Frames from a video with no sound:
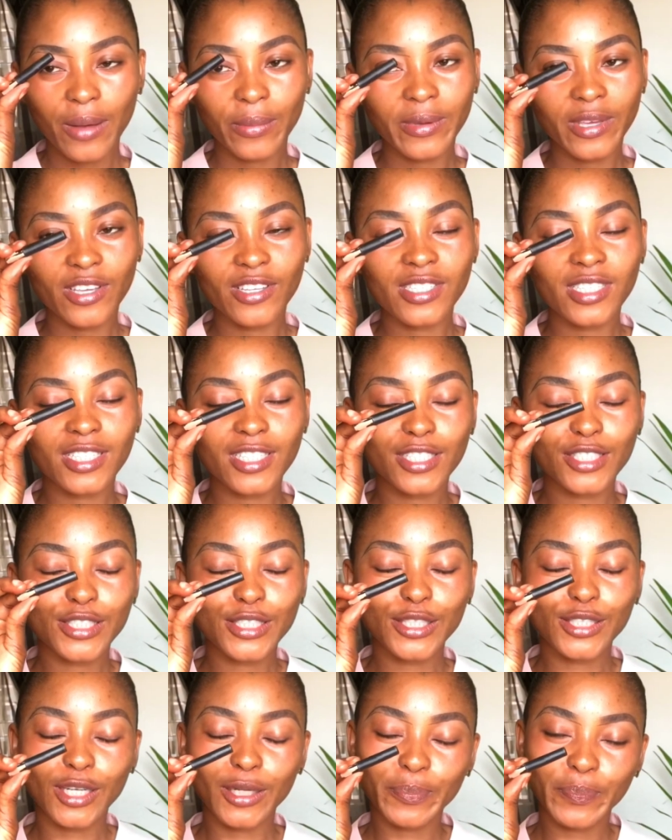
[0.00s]
be using the
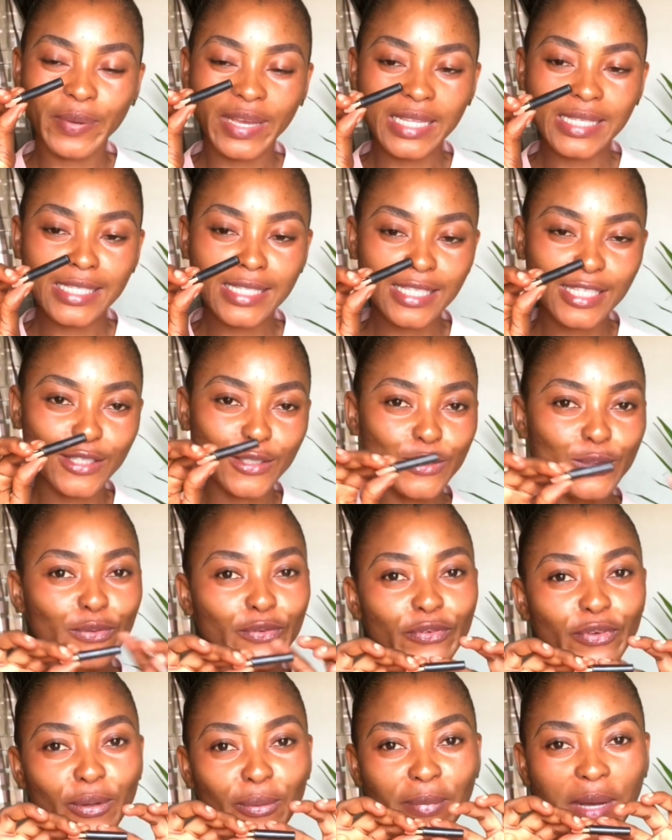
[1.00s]
sharp pencil to
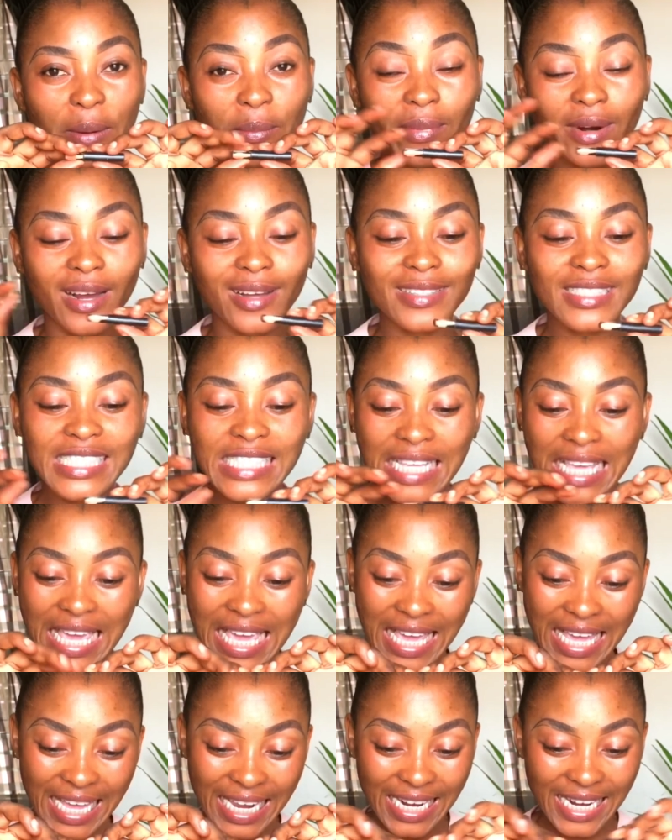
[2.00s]
fill my brows
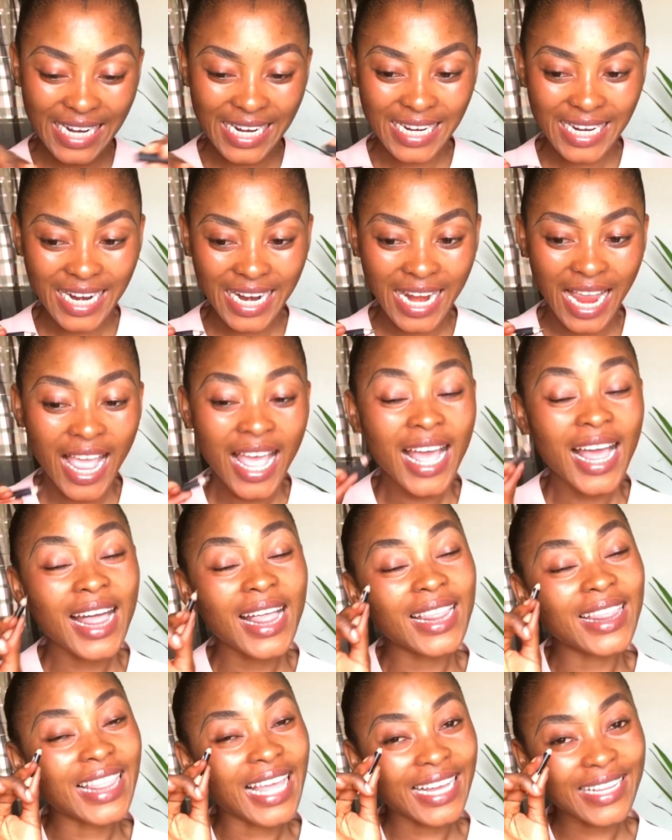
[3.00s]
in.
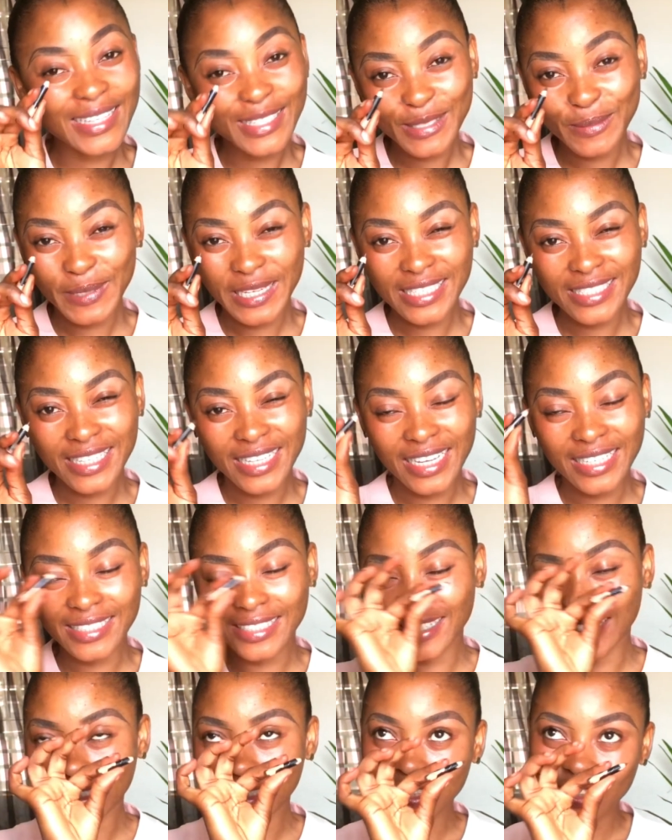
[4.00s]
Like, this pencil has
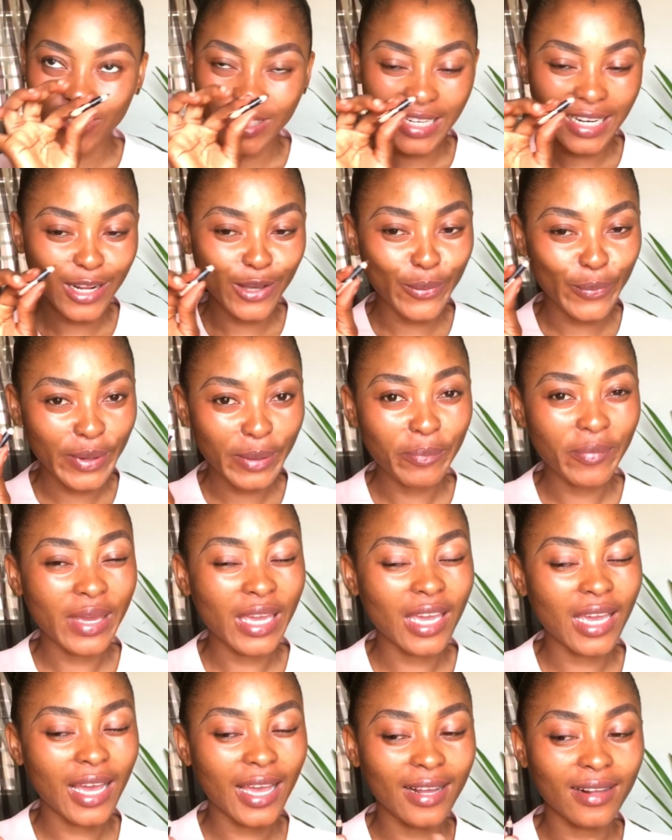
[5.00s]
gone through a lot with
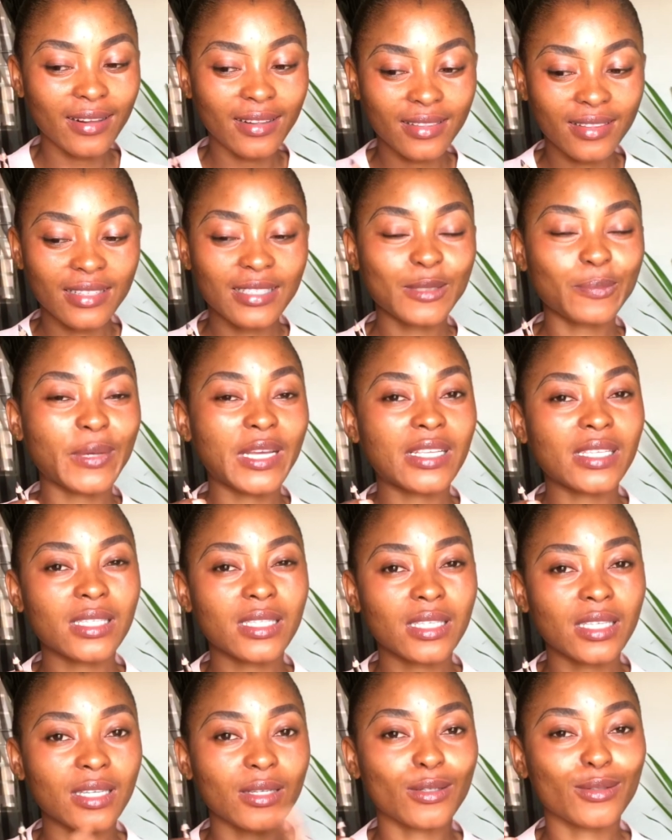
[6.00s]
me. I got this
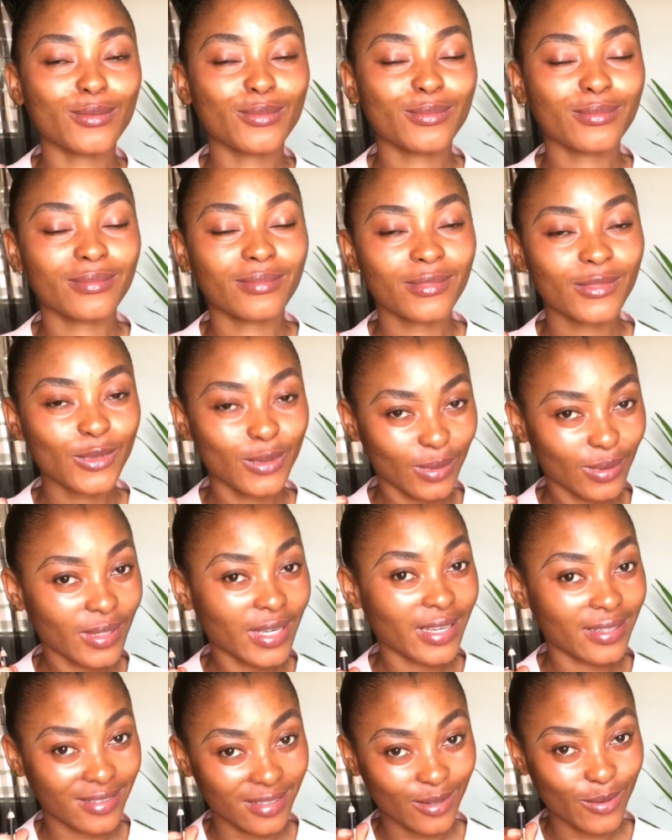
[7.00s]
pencil 2
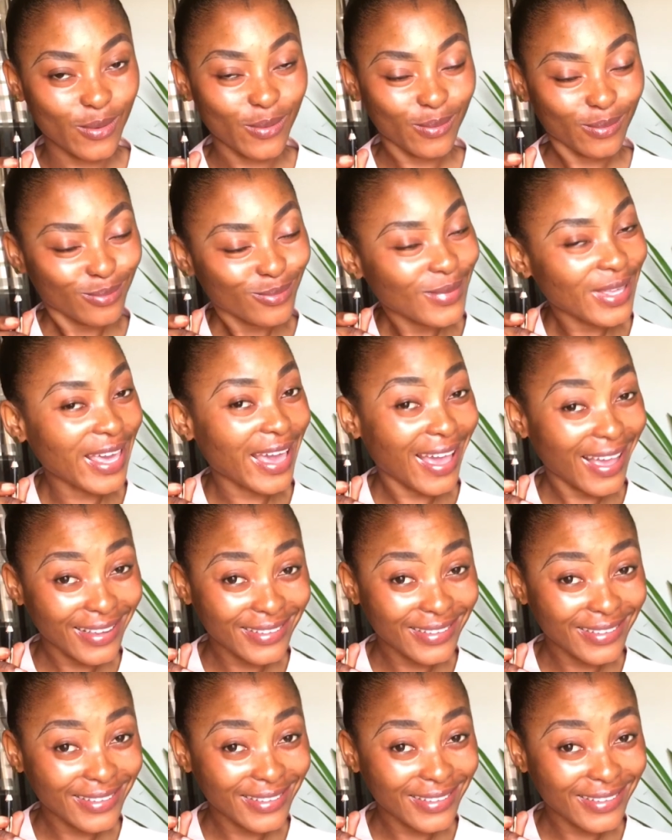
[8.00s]
years ago, yeah,